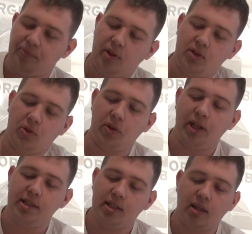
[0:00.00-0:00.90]
So the
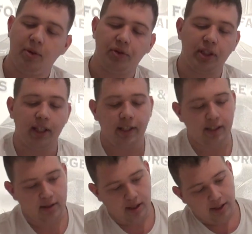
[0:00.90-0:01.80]
nice thing about that,
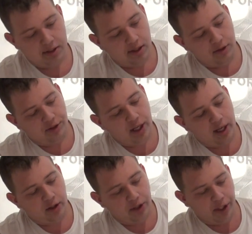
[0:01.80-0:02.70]
it's got this little
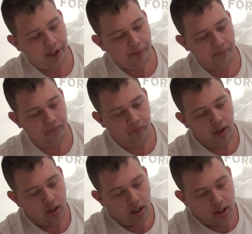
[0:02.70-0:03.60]
dial here,
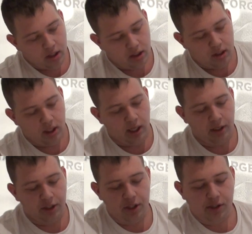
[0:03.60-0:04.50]
and
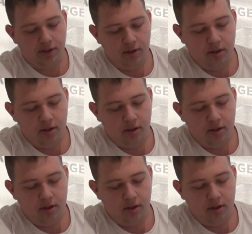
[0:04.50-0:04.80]
you just